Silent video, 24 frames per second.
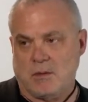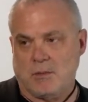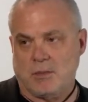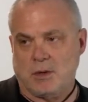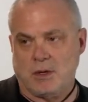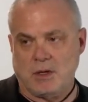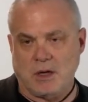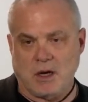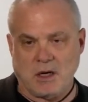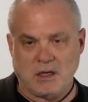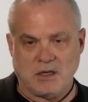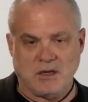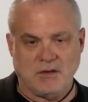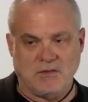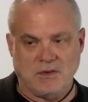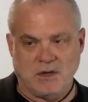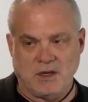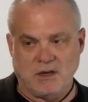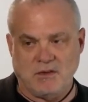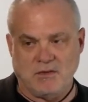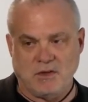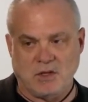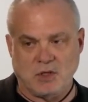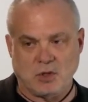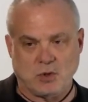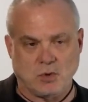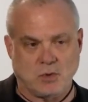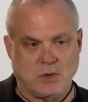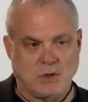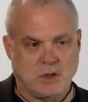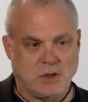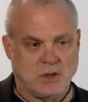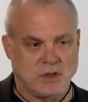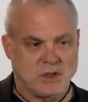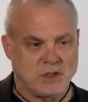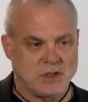productive
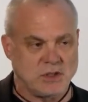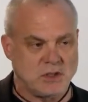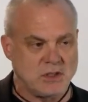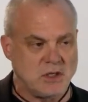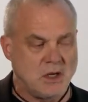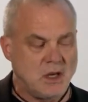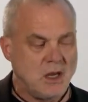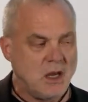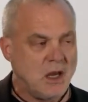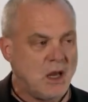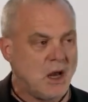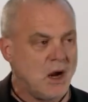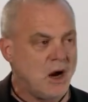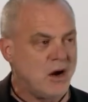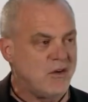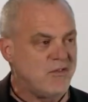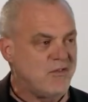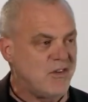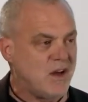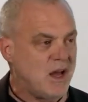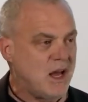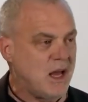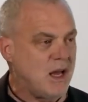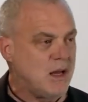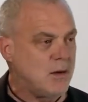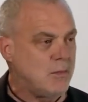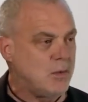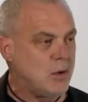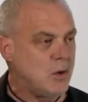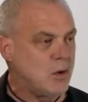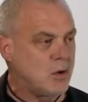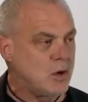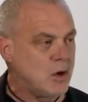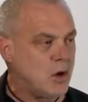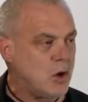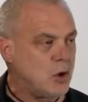individuals are
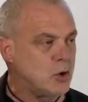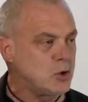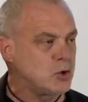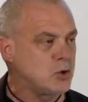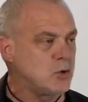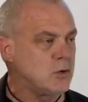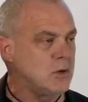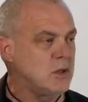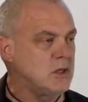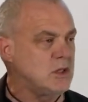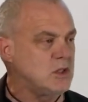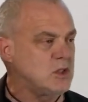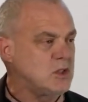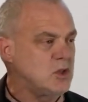viable culturally,